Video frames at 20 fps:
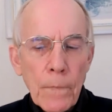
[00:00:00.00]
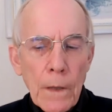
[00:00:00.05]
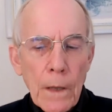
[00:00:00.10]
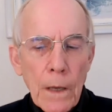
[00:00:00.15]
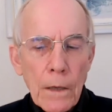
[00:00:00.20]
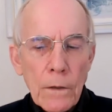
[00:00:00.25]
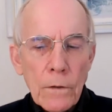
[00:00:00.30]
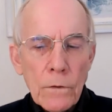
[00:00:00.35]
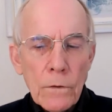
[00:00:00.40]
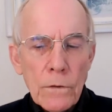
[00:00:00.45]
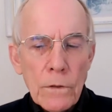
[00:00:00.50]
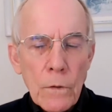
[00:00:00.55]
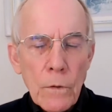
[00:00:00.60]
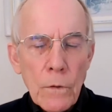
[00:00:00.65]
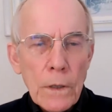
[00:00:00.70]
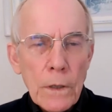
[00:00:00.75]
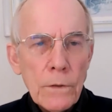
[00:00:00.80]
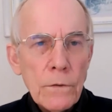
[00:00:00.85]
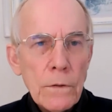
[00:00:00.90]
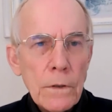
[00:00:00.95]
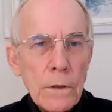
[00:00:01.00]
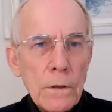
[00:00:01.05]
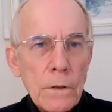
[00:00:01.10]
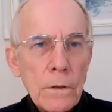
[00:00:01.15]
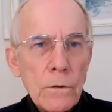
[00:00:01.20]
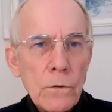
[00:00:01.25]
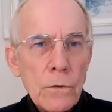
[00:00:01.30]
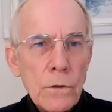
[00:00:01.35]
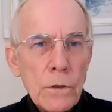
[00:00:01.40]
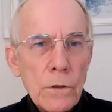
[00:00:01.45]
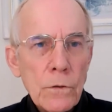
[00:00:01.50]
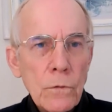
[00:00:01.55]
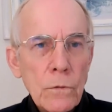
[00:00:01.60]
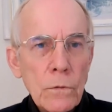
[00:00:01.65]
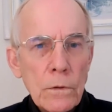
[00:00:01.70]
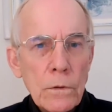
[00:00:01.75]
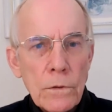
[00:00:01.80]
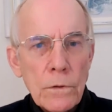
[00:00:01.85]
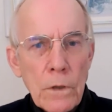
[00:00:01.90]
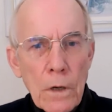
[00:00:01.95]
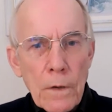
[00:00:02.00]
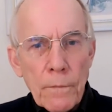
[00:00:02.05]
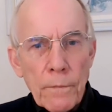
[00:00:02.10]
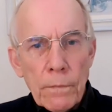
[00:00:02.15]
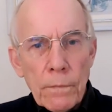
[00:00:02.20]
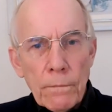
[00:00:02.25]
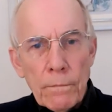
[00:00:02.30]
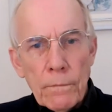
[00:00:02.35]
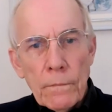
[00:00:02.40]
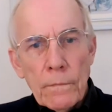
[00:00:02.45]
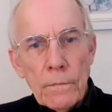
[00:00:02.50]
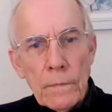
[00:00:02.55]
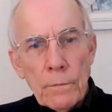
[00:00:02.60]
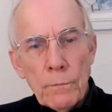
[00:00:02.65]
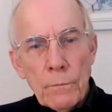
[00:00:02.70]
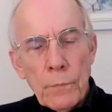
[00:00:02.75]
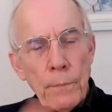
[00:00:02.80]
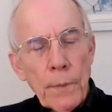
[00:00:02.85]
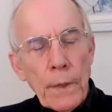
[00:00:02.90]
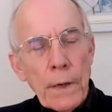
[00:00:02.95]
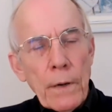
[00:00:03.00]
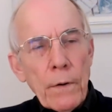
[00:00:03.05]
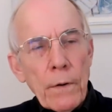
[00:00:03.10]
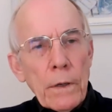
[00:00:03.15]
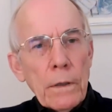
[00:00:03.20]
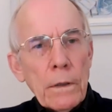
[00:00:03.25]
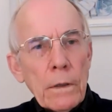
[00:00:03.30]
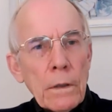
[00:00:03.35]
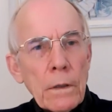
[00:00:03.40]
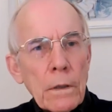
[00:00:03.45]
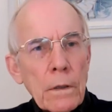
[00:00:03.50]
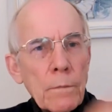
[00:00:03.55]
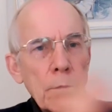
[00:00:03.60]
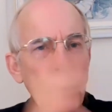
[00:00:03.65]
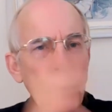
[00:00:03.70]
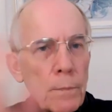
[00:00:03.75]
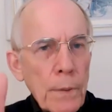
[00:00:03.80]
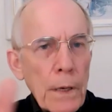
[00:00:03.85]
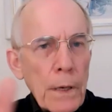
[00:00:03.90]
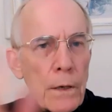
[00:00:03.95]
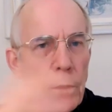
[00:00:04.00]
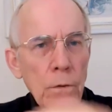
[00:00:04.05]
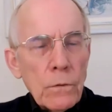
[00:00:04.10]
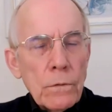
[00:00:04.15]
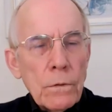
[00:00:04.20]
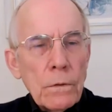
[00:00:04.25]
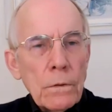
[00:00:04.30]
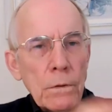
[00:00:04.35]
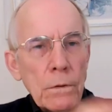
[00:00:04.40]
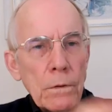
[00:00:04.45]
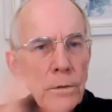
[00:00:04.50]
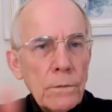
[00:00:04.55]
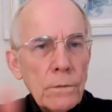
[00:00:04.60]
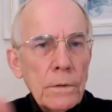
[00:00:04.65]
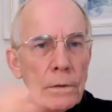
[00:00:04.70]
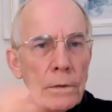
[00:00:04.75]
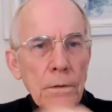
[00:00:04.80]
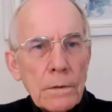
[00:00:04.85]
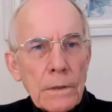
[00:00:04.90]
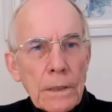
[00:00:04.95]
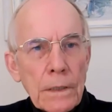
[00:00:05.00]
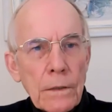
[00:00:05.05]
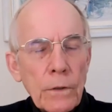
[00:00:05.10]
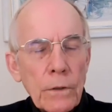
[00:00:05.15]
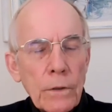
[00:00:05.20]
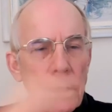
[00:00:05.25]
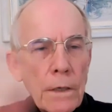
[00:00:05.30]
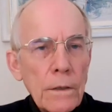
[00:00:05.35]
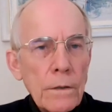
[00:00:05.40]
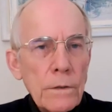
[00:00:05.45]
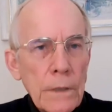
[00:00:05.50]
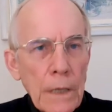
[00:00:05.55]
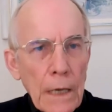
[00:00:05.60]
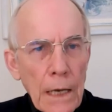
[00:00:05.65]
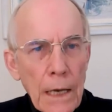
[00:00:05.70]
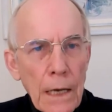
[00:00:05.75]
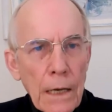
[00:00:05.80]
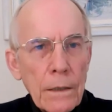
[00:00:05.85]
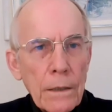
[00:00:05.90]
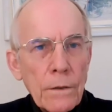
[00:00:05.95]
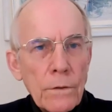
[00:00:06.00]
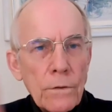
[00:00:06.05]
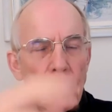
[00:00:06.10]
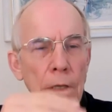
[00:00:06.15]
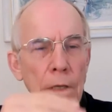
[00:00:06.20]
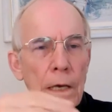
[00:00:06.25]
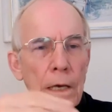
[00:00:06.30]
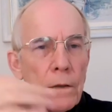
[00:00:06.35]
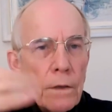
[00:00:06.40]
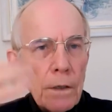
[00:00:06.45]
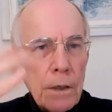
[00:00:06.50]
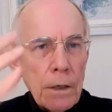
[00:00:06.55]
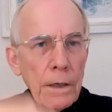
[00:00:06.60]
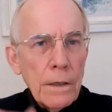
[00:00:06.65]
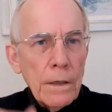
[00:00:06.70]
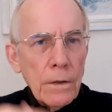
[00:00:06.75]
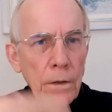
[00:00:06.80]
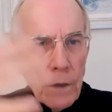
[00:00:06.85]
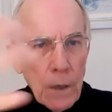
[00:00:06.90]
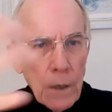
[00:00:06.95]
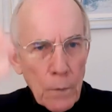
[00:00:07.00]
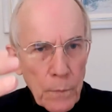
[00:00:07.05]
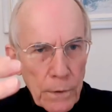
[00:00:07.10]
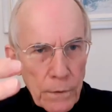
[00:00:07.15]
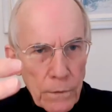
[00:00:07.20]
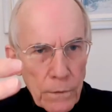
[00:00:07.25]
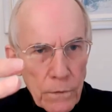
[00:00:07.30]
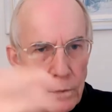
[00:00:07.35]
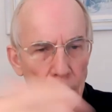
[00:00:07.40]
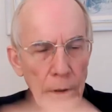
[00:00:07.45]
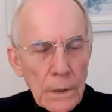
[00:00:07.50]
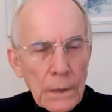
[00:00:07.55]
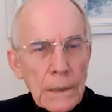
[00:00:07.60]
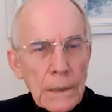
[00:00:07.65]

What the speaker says: And so I see that she's all the time preparing proposals, and they're looking at targets and how they're going to get the numbers.